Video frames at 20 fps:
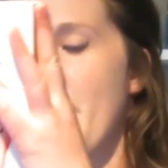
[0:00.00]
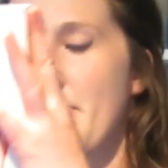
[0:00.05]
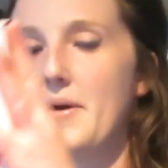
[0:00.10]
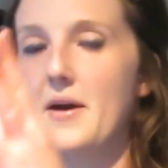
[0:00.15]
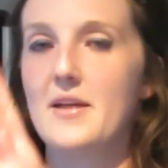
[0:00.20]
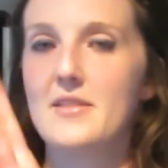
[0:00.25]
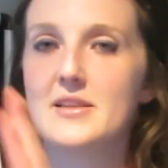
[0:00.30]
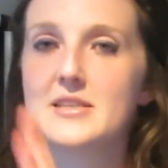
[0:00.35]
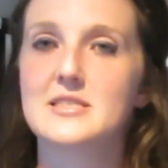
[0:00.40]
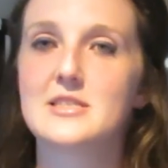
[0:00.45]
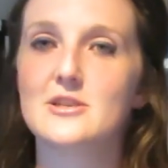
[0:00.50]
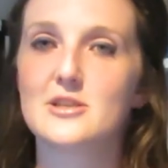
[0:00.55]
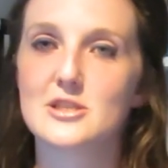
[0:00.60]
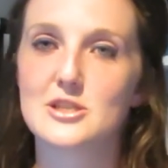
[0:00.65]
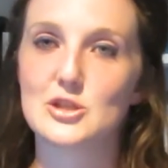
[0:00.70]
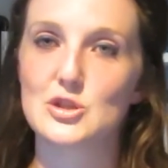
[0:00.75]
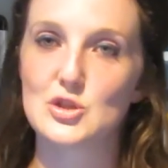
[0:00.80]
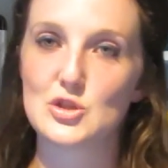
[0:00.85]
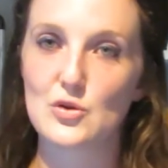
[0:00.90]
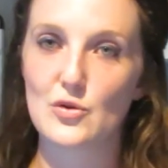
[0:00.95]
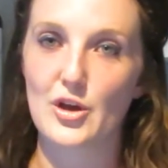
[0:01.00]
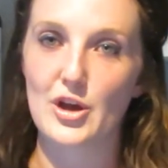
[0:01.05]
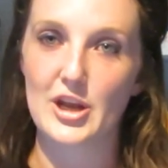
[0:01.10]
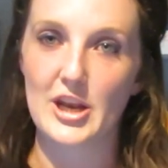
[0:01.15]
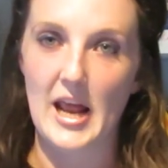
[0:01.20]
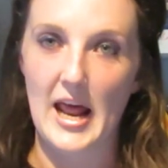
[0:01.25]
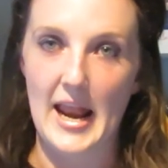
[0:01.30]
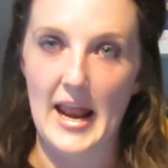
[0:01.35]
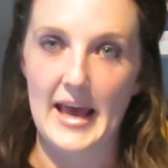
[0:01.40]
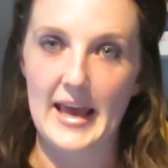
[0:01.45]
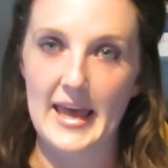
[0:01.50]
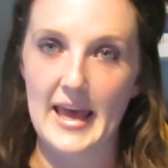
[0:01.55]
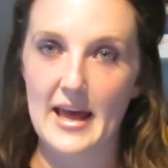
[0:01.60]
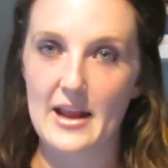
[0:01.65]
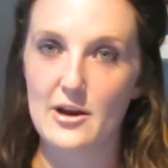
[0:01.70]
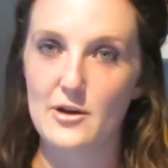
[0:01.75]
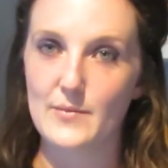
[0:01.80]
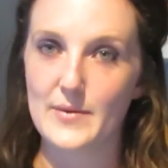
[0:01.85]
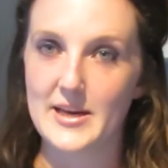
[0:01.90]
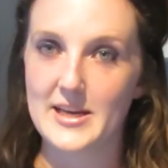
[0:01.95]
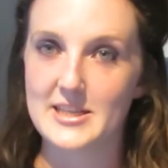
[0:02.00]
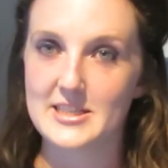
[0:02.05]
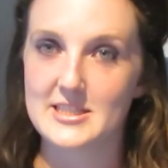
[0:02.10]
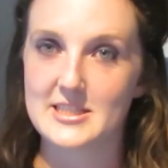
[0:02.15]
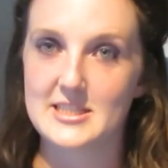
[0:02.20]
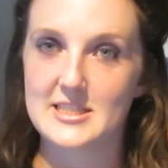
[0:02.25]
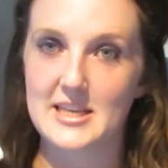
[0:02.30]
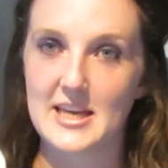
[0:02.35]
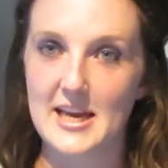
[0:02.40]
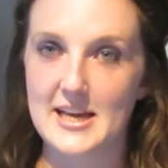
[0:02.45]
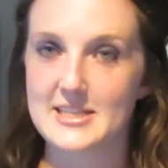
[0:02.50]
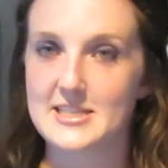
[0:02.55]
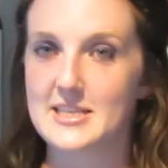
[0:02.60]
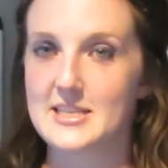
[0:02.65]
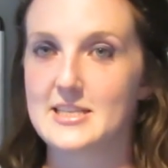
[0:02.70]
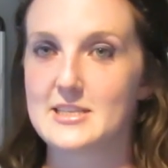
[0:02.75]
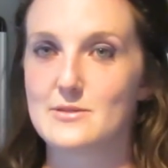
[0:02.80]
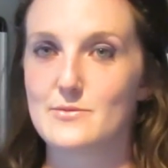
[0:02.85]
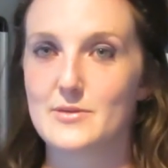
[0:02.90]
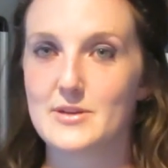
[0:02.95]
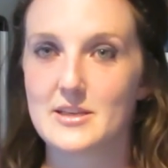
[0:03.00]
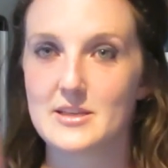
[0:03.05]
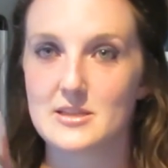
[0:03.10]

But the series is so good, and I cannot wait to get to this one.